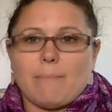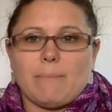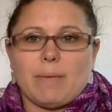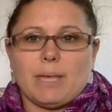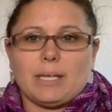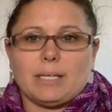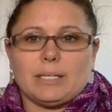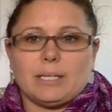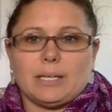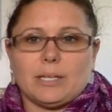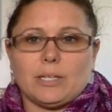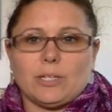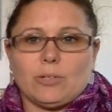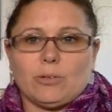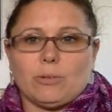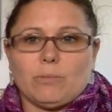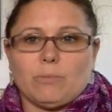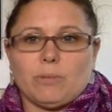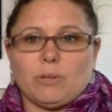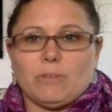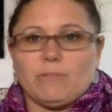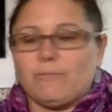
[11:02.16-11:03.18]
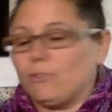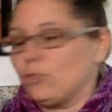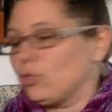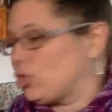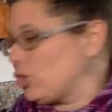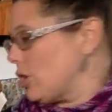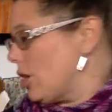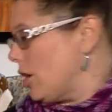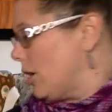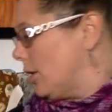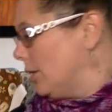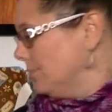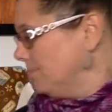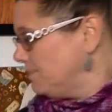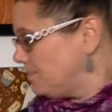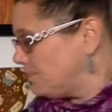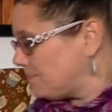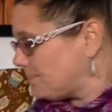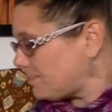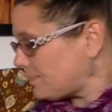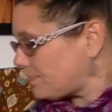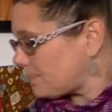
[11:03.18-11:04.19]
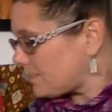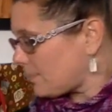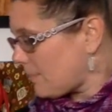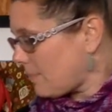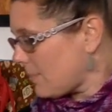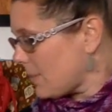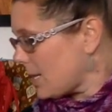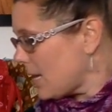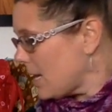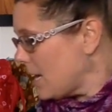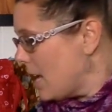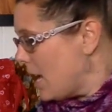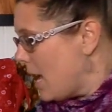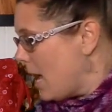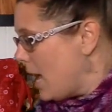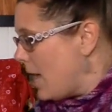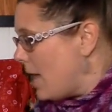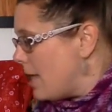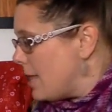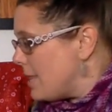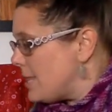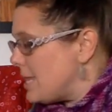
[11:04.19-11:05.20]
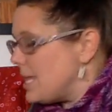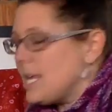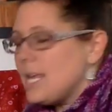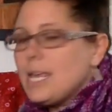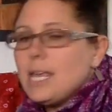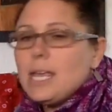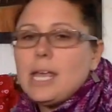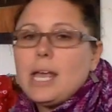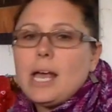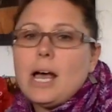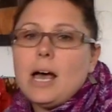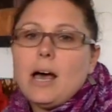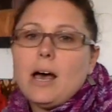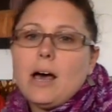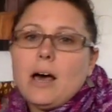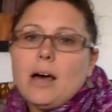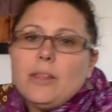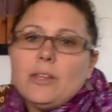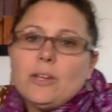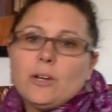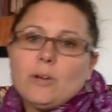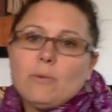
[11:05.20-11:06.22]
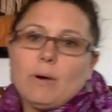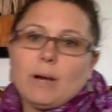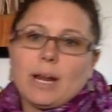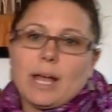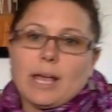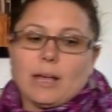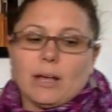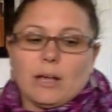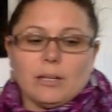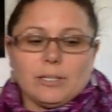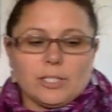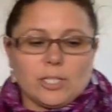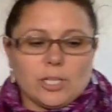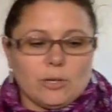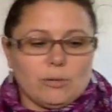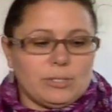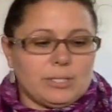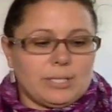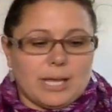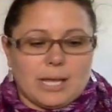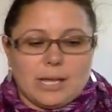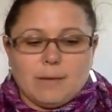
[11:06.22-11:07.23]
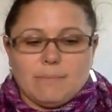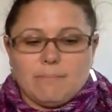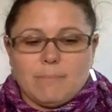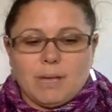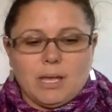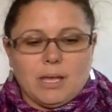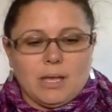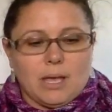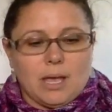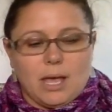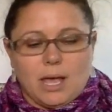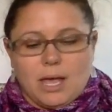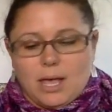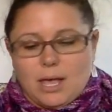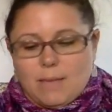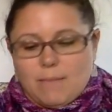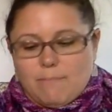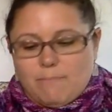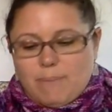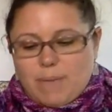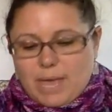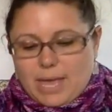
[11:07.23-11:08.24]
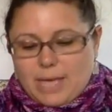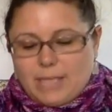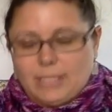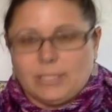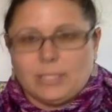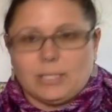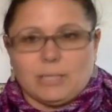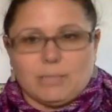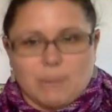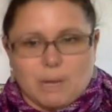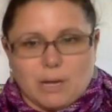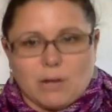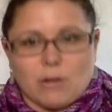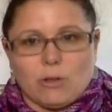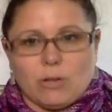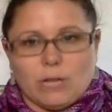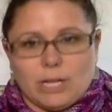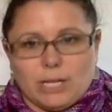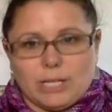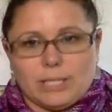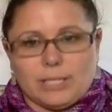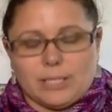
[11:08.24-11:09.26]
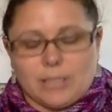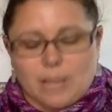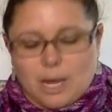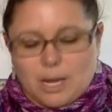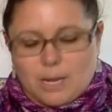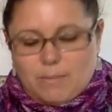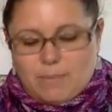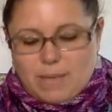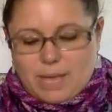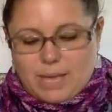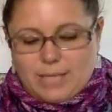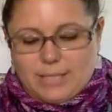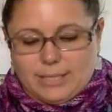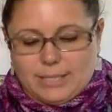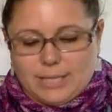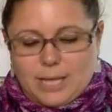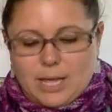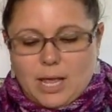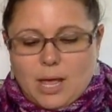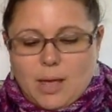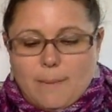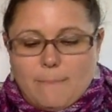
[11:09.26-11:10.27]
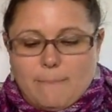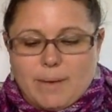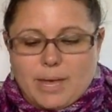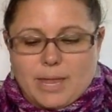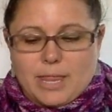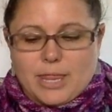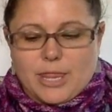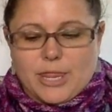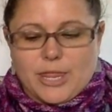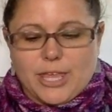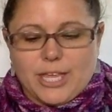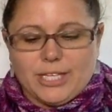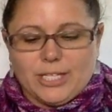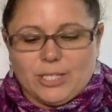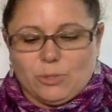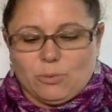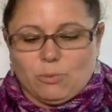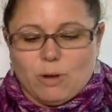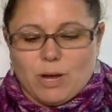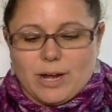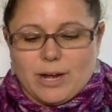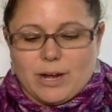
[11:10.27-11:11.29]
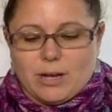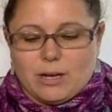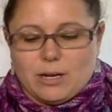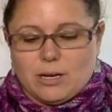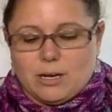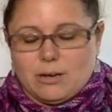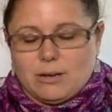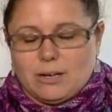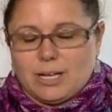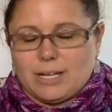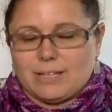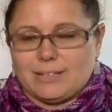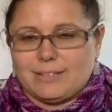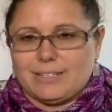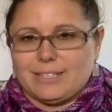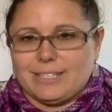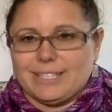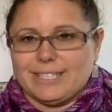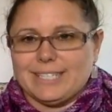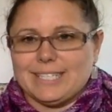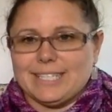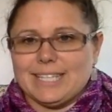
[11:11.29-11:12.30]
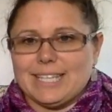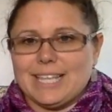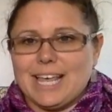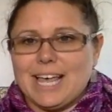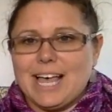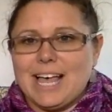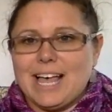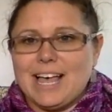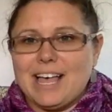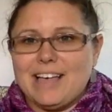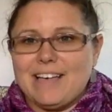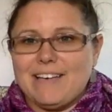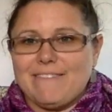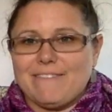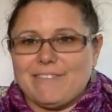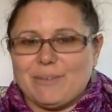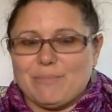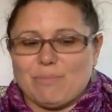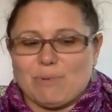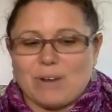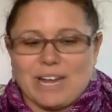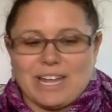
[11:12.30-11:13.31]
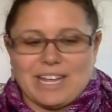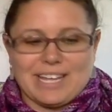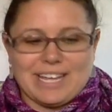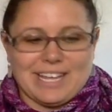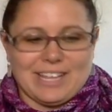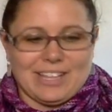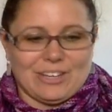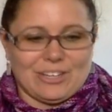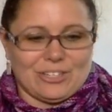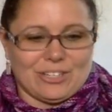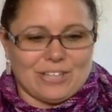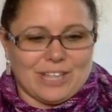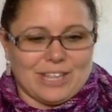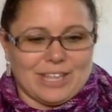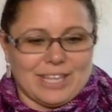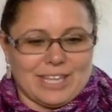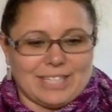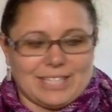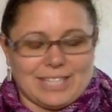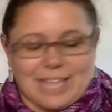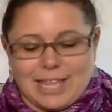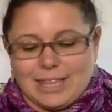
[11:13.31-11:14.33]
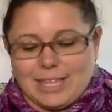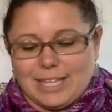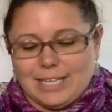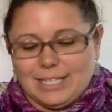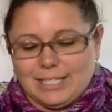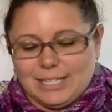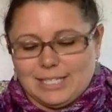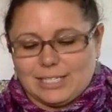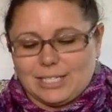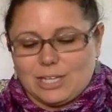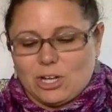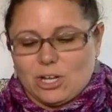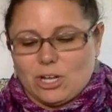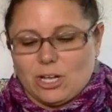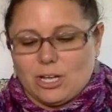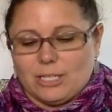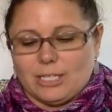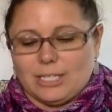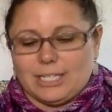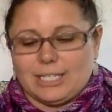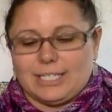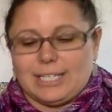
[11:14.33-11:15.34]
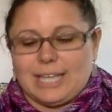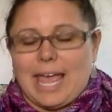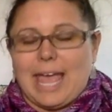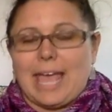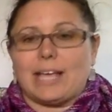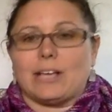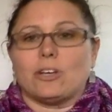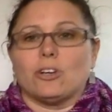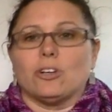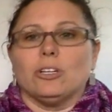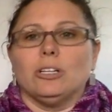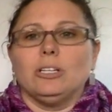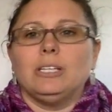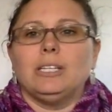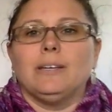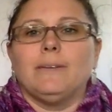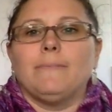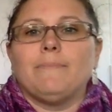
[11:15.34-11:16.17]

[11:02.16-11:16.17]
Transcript: makes into a beautiful shawl. The other one, I also, same base, the Mongolian sock base, but this one, oh, I love the bright colors on this. And this is called Tangled.